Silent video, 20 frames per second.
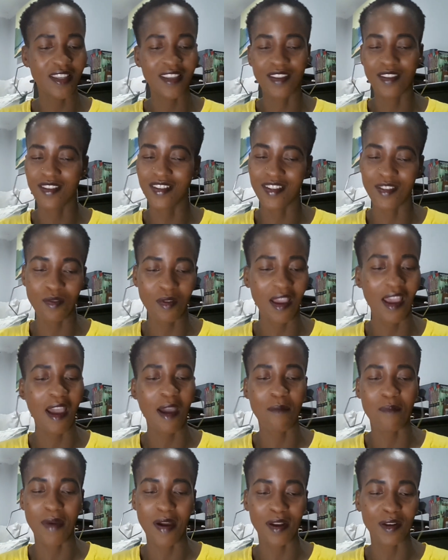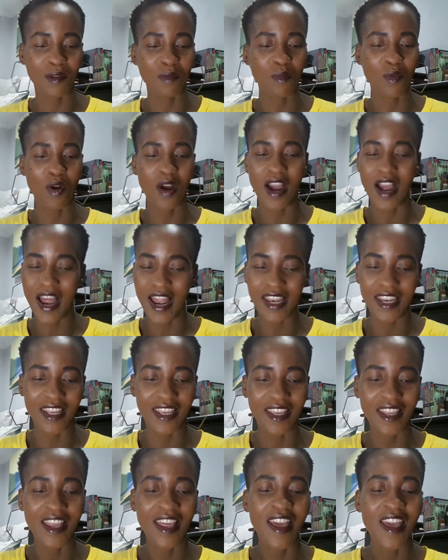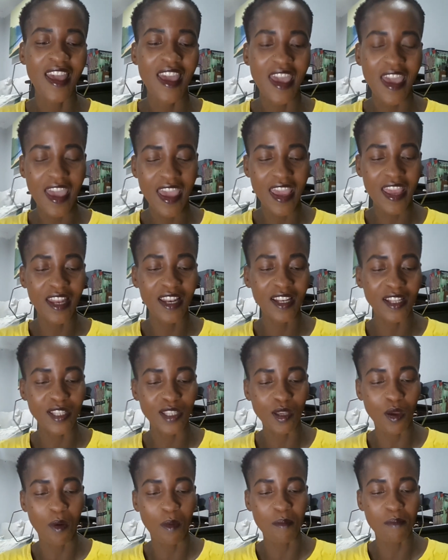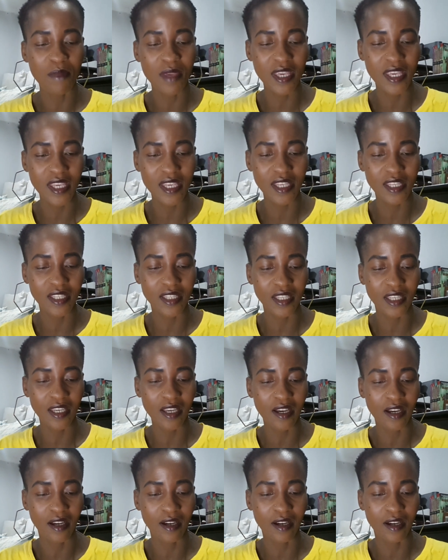We are about Mohale and Somizi.